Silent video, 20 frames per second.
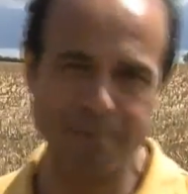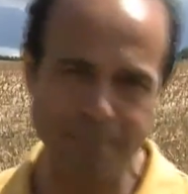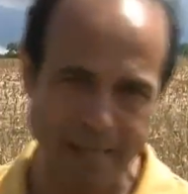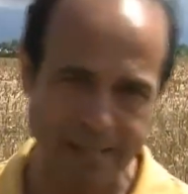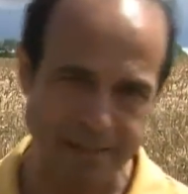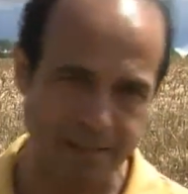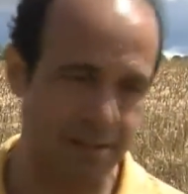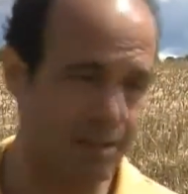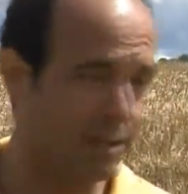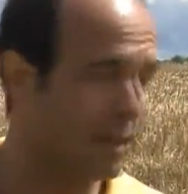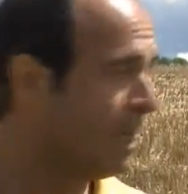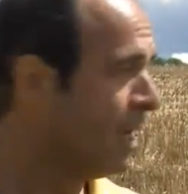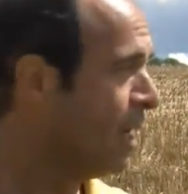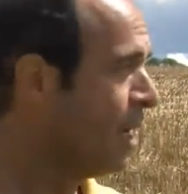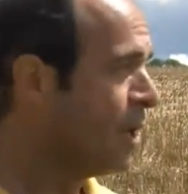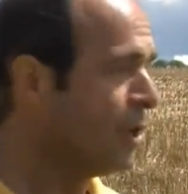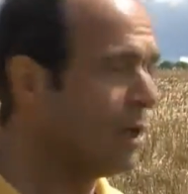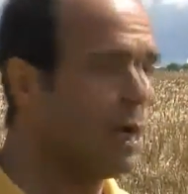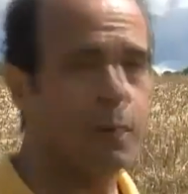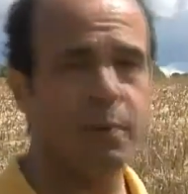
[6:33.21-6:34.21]
best.
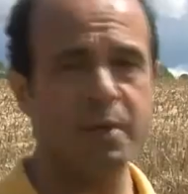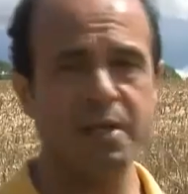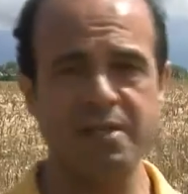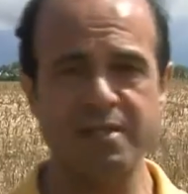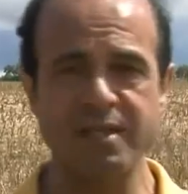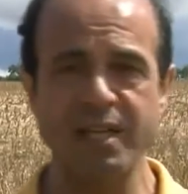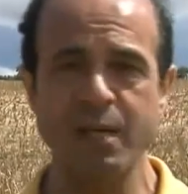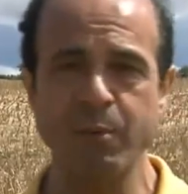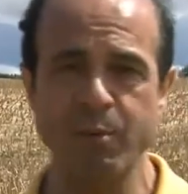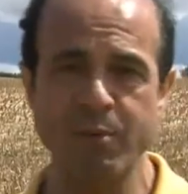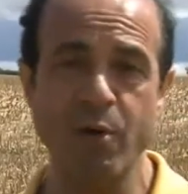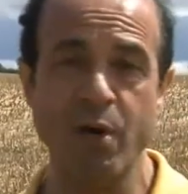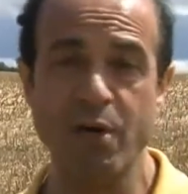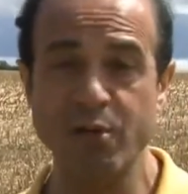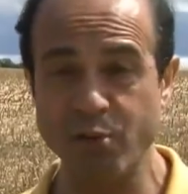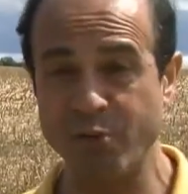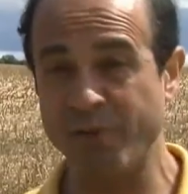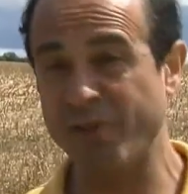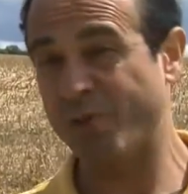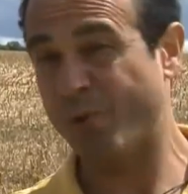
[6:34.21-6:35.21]
No one is saying we've got to
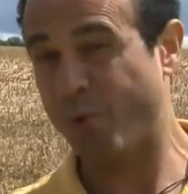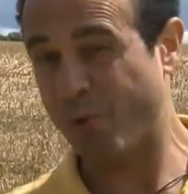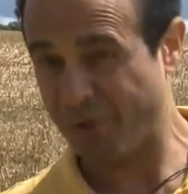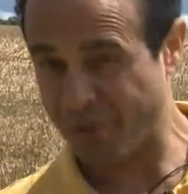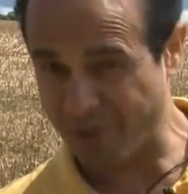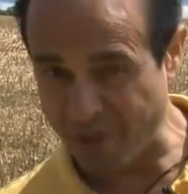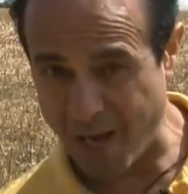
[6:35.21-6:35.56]
do this all the